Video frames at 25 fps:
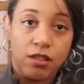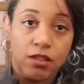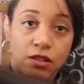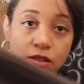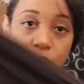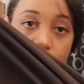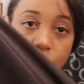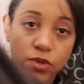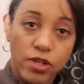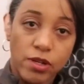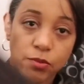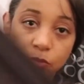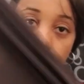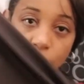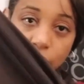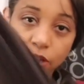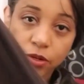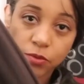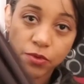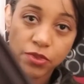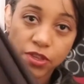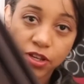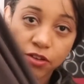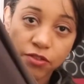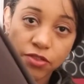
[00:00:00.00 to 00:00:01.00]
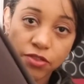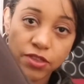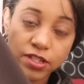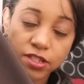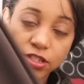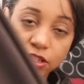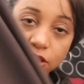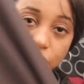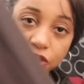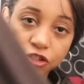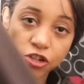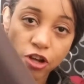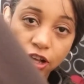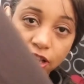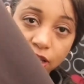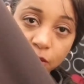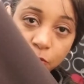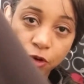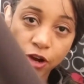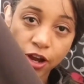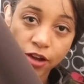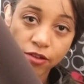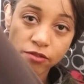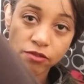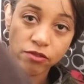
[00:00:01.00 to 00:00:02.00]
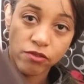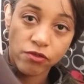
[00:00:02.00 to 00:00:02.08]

what I'm working with here. This is the chocolate brown.